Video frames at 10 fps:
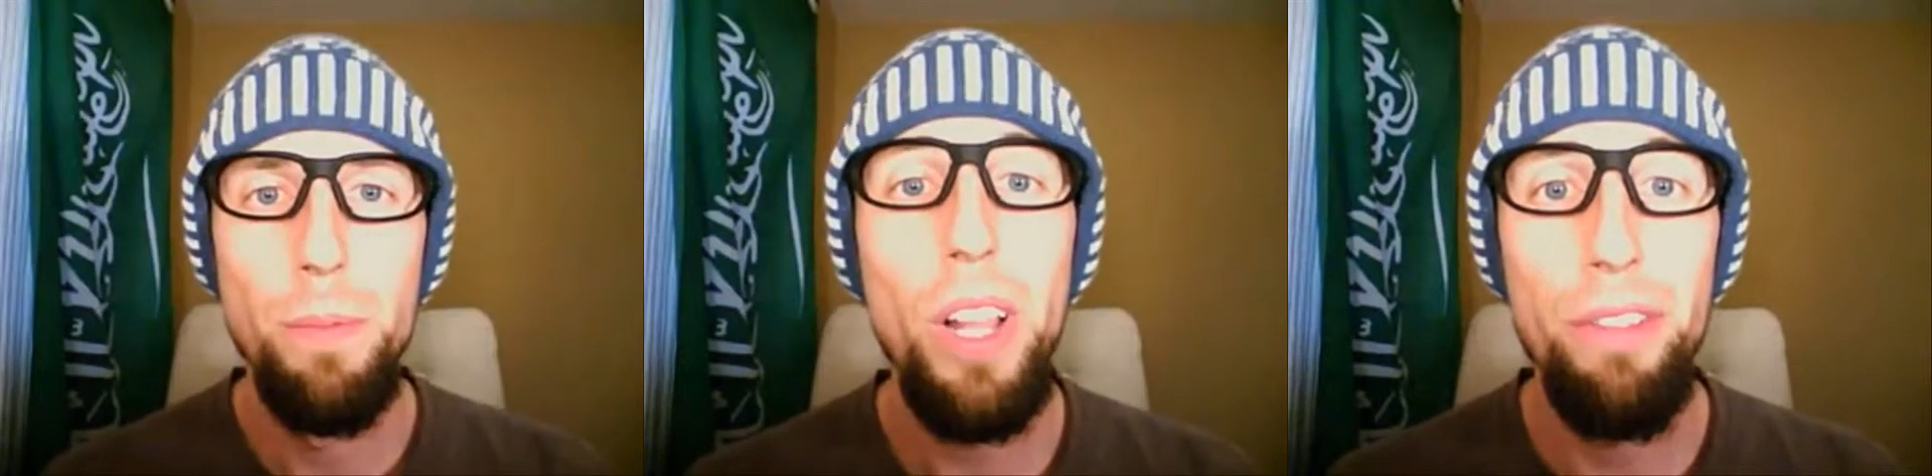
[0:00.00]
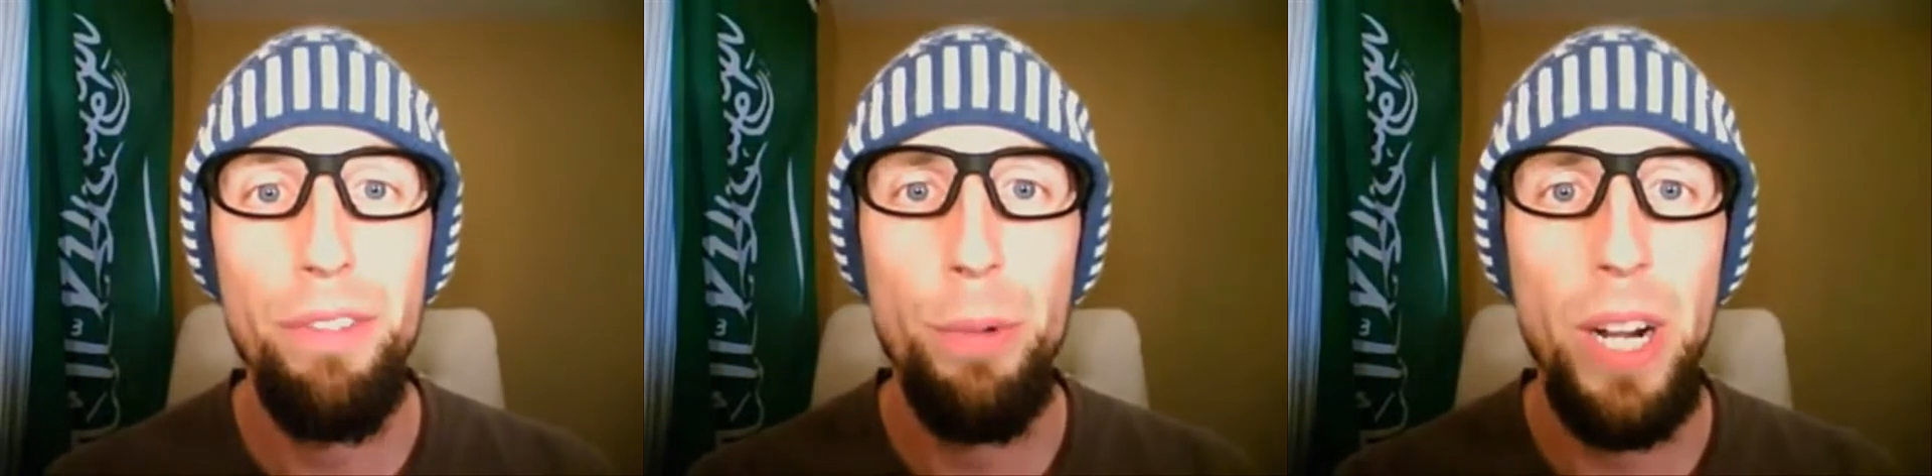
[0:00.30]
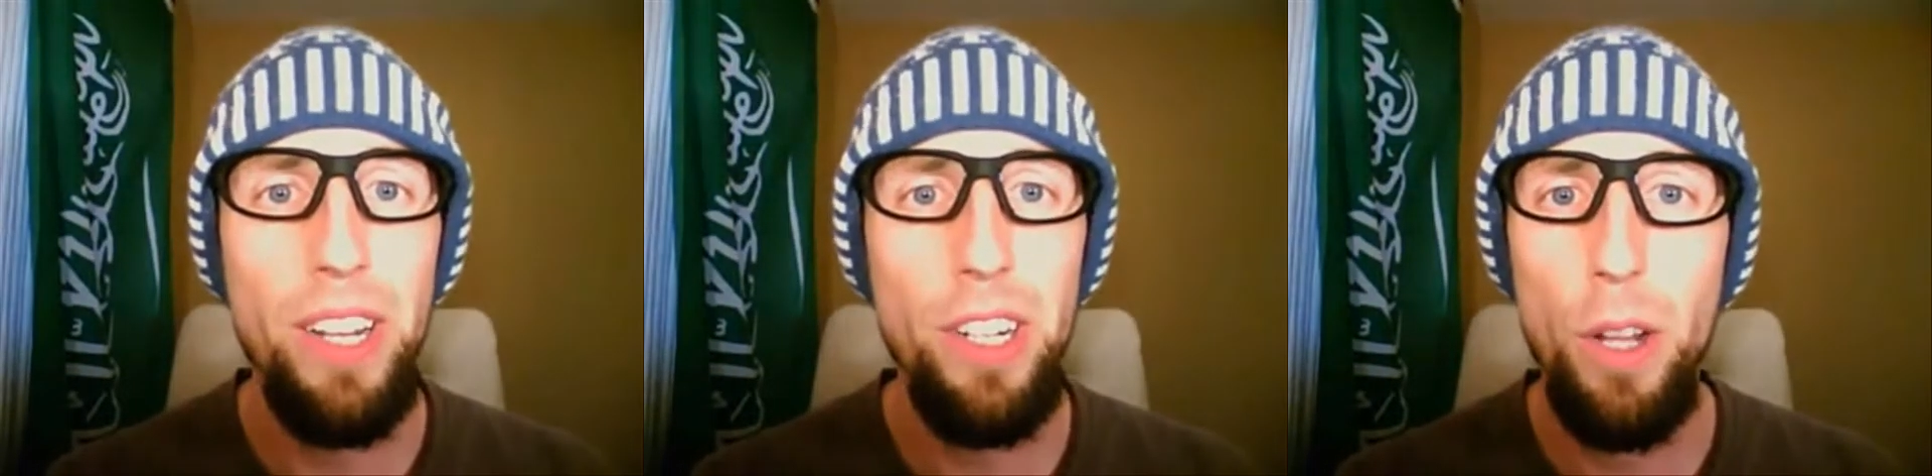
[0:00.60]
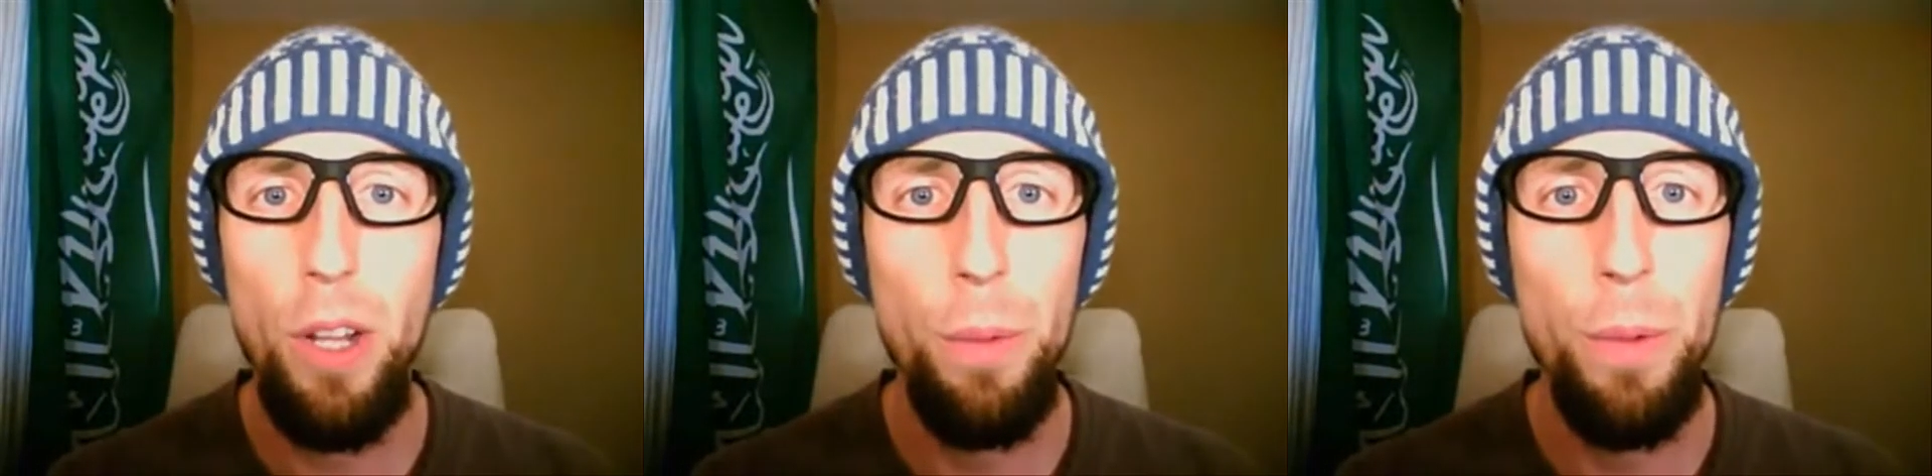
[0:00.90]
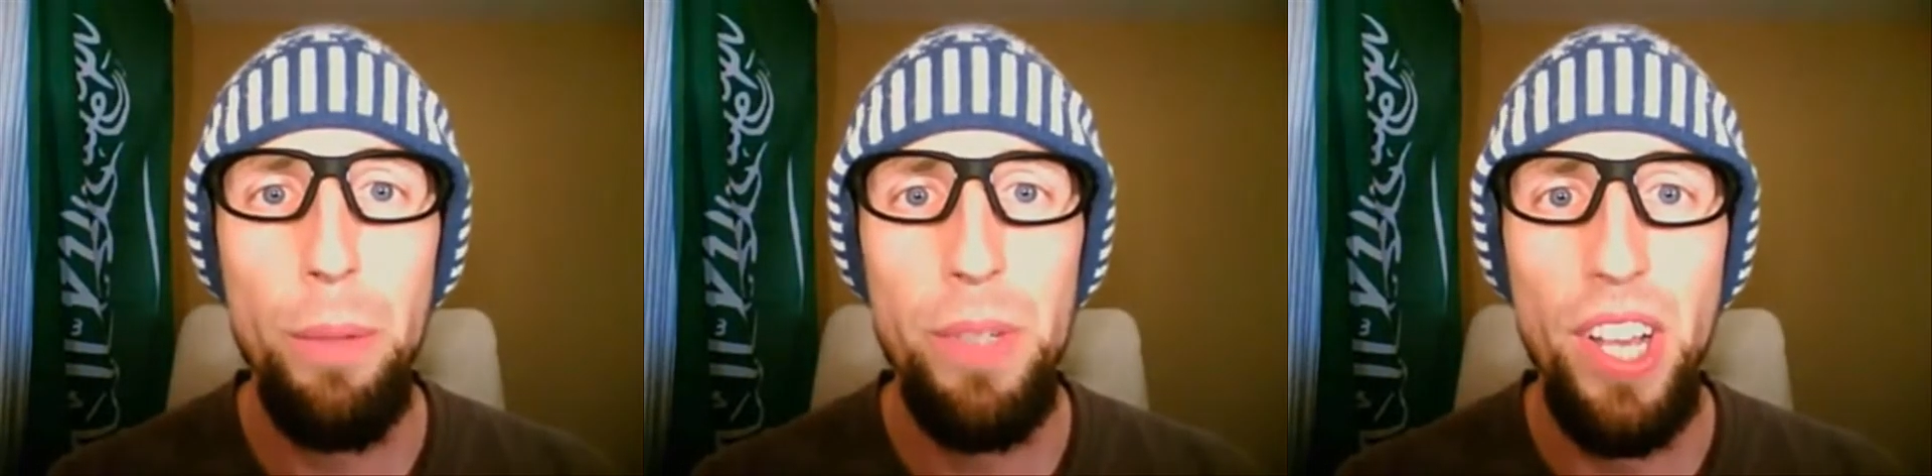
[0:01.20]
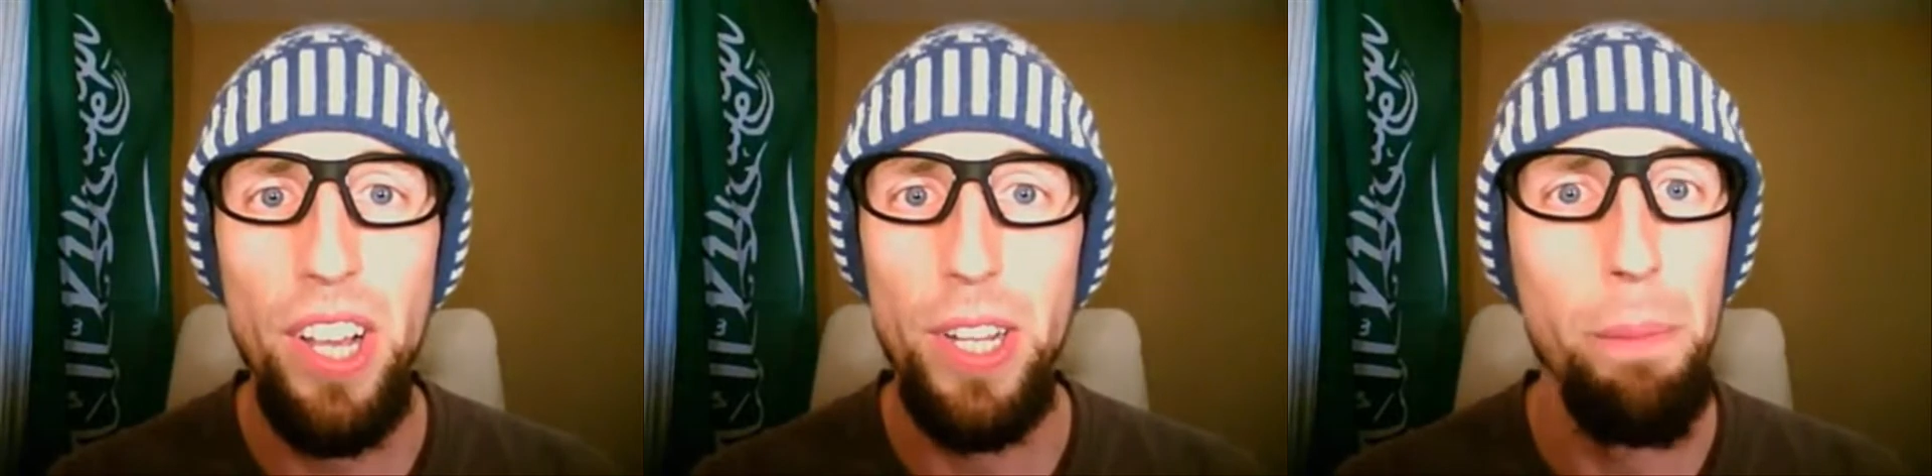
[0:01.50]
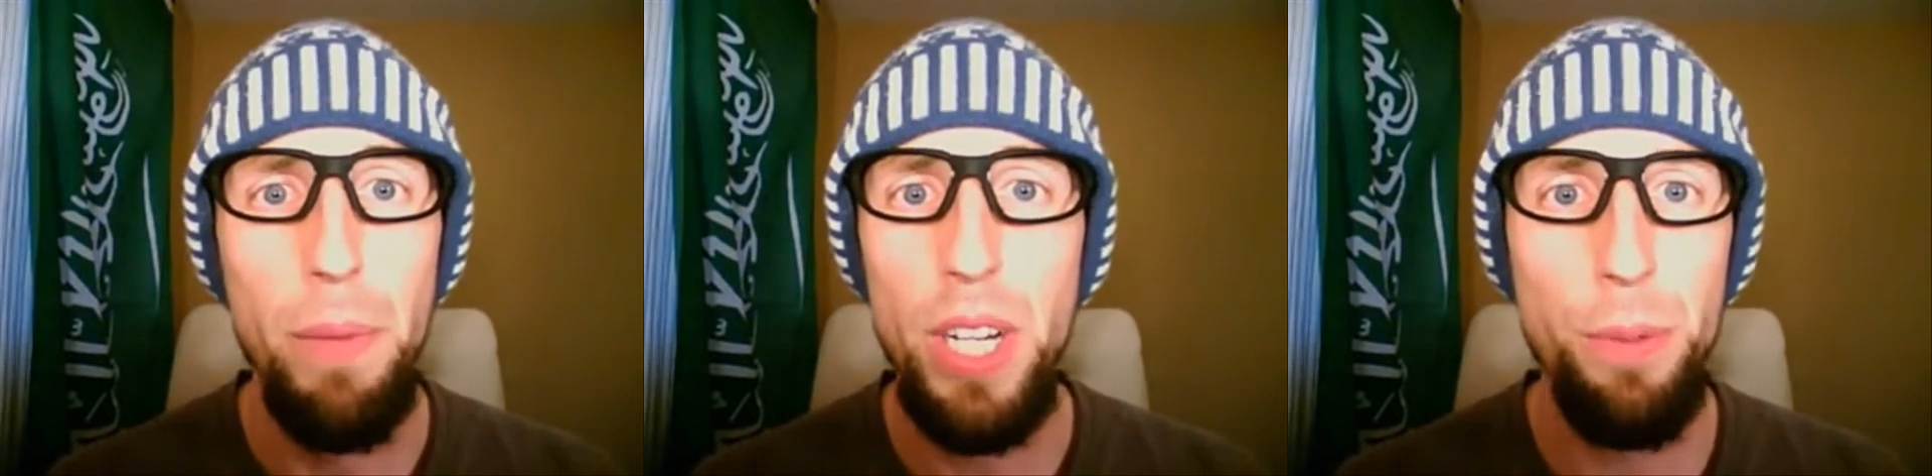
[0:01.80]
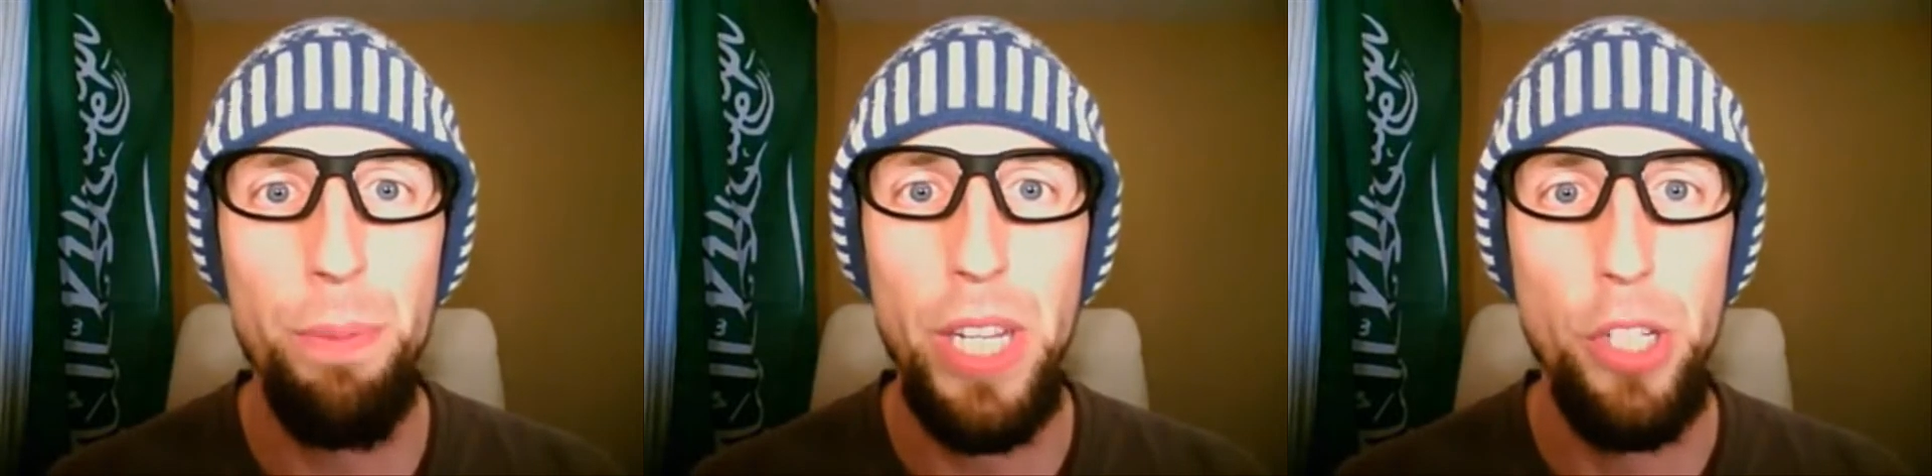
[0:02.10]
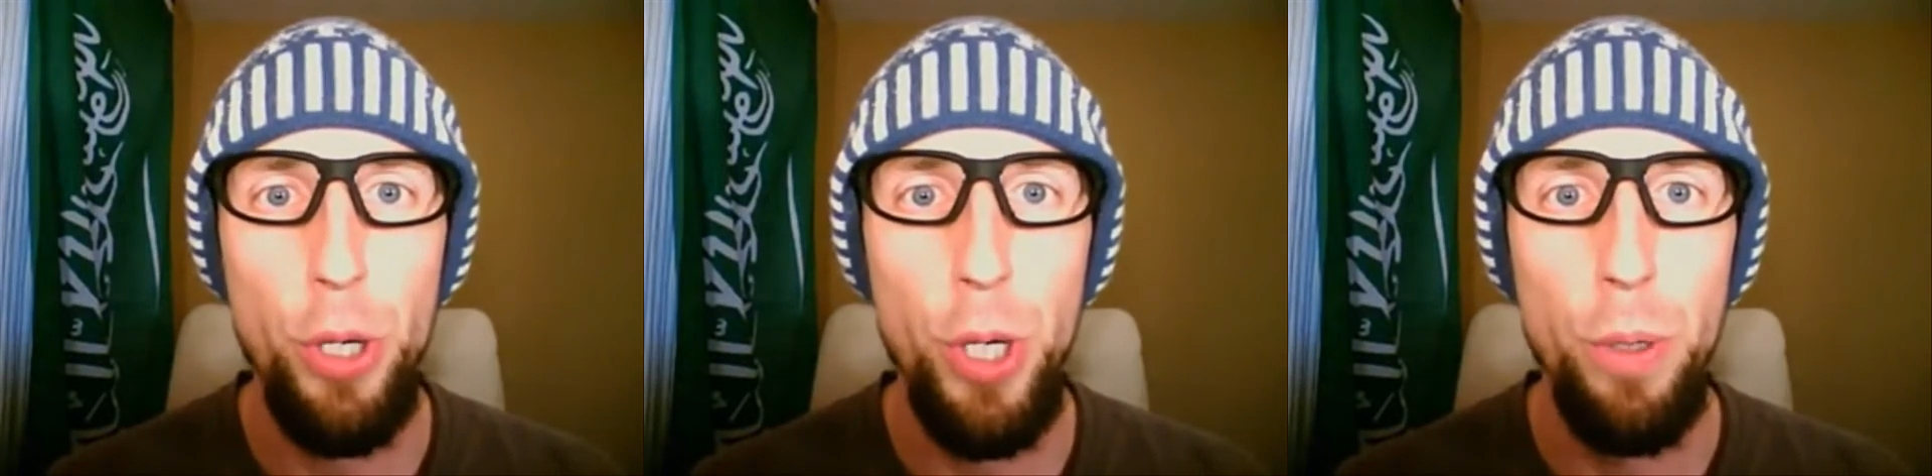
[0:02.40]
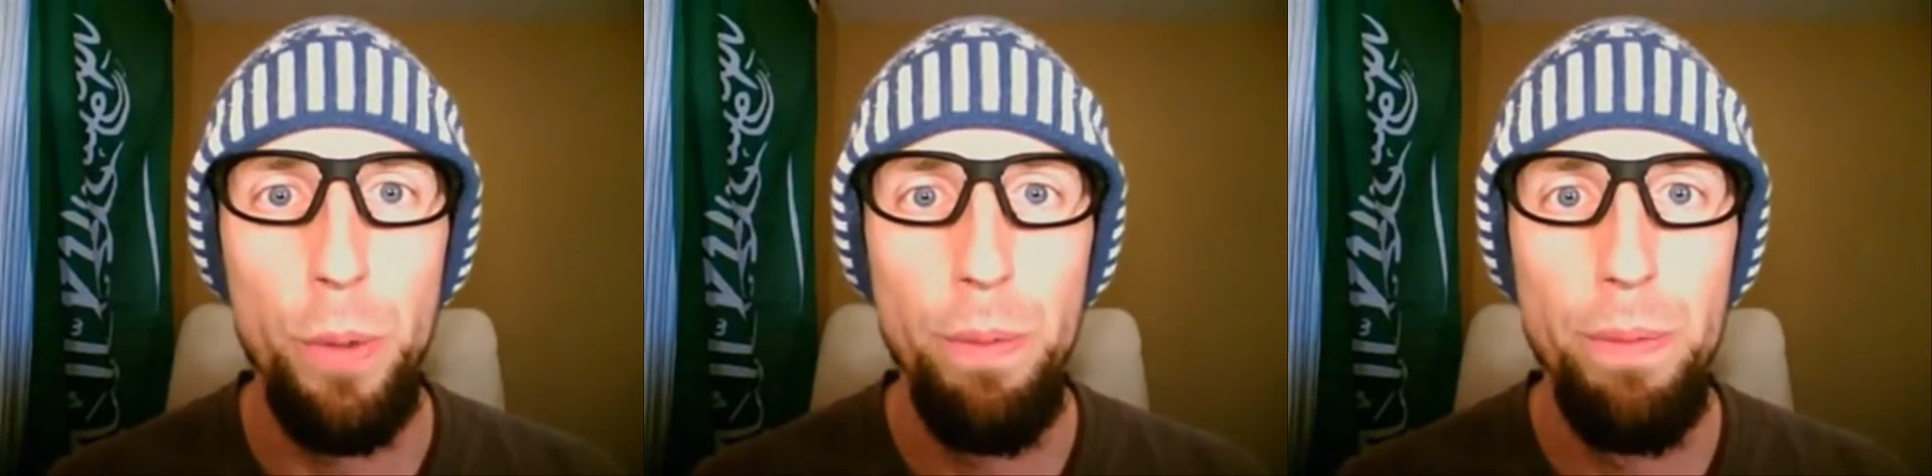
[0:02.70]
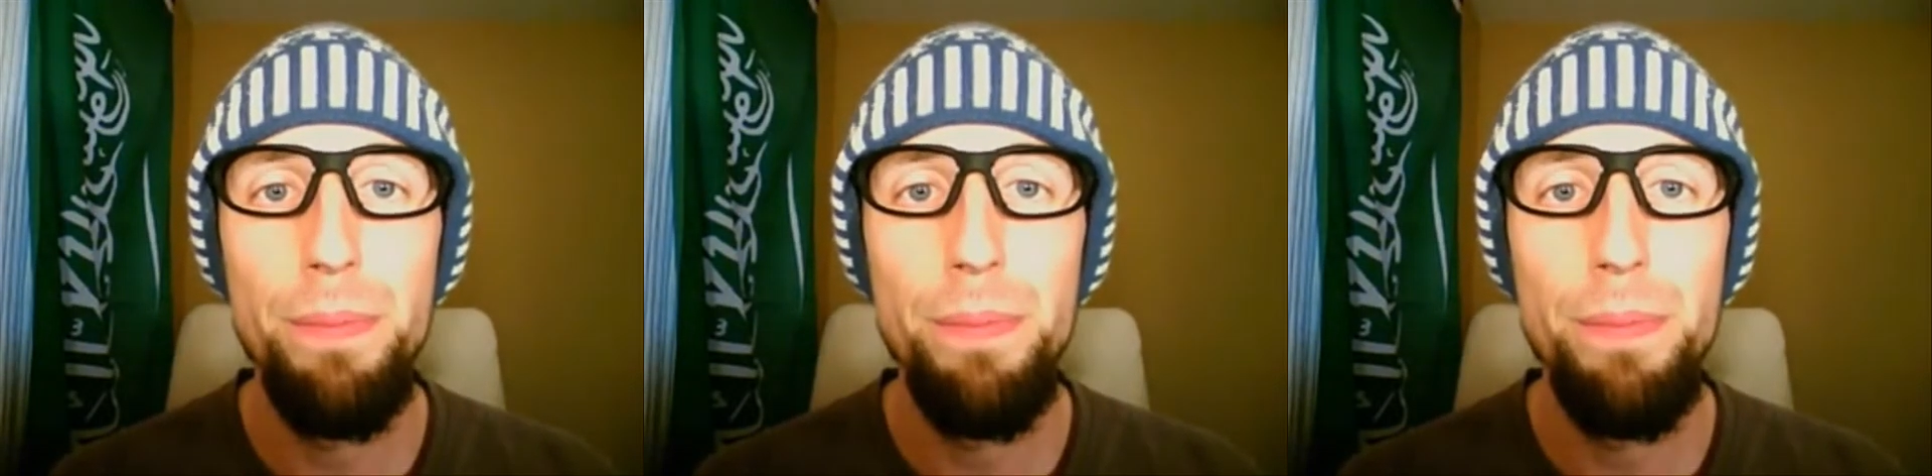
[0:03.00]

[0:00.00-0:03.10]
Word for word: Well, if you read it on a website, it must be true.